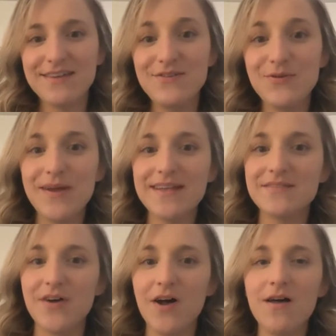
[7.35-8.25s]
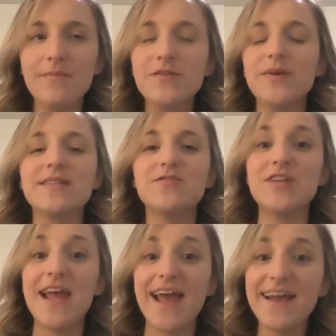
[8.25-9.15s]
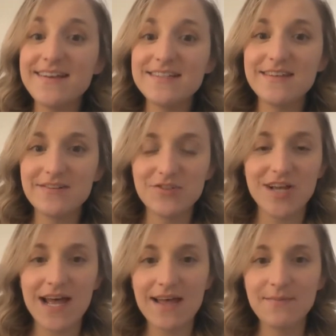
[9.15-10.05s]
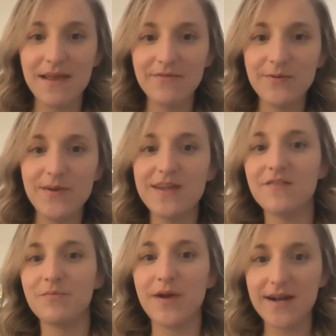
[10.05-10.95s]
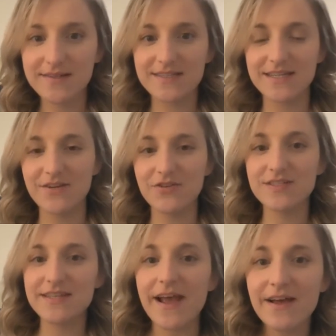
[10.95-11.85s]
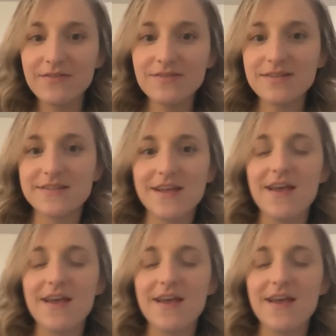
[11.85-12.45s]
You guys have all been doing such an excellent job every week of practicing your sounds.